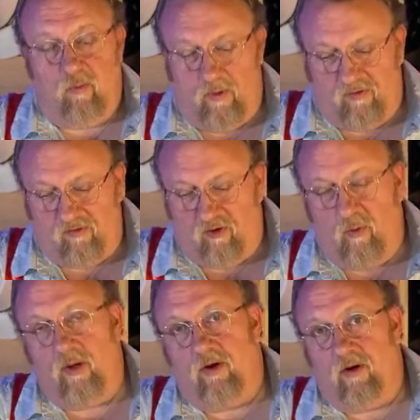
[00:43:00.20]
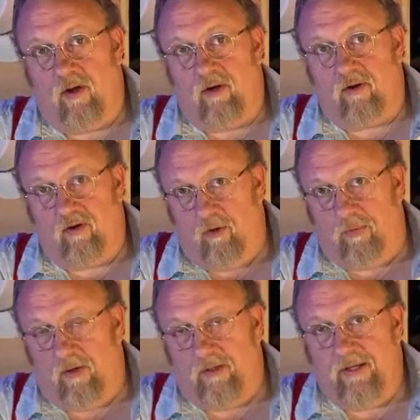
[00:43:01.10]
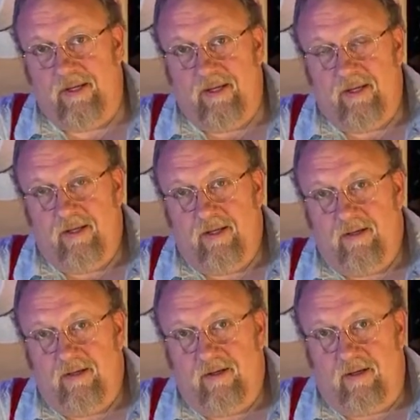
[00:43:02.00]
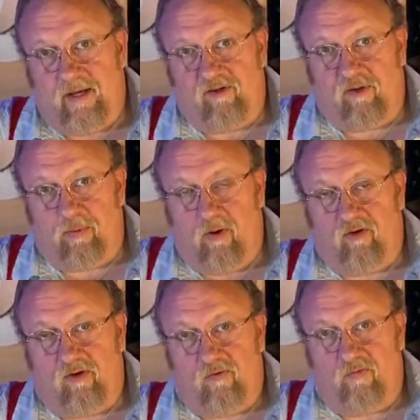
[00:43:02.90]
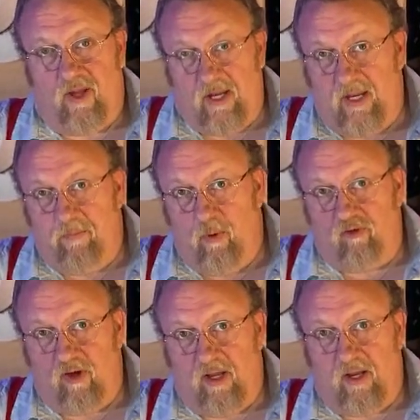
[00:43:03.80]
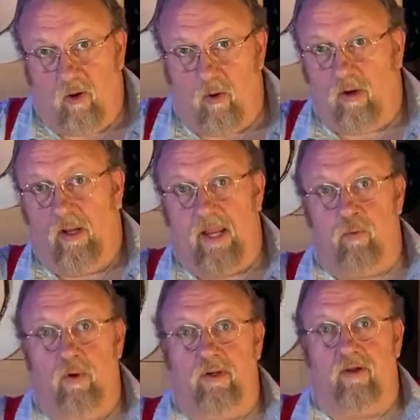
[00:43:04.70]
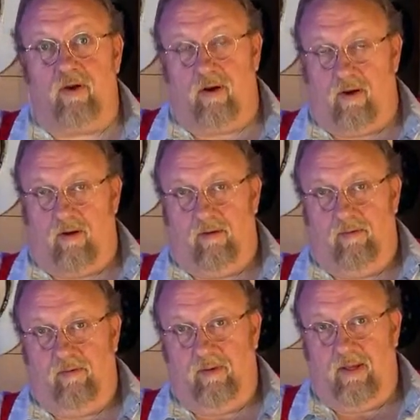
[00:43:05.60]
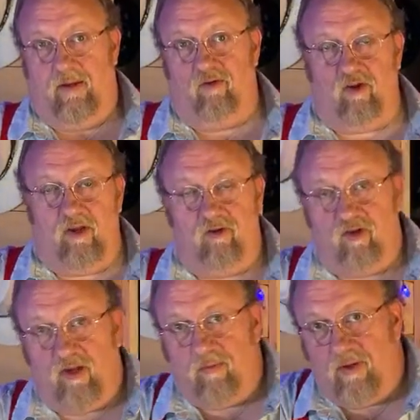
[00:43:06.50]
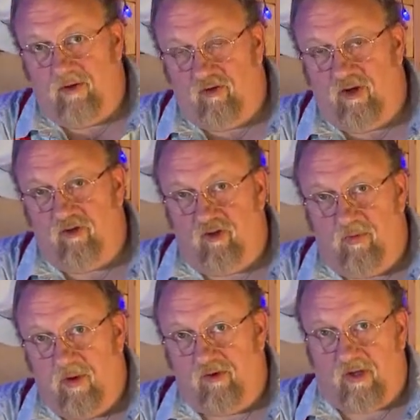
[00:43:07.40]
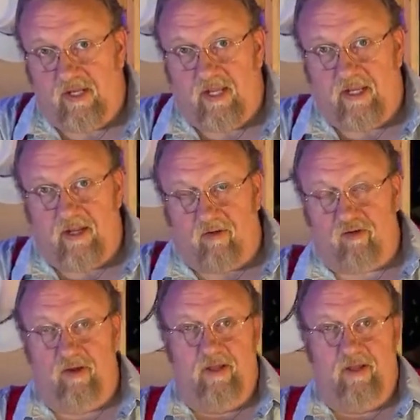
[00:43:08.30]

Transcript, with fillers: wins two hundred dollar coupon against the purchase of any Boucher or Lakewood guitar at G and G at G and G Music in Antigonish.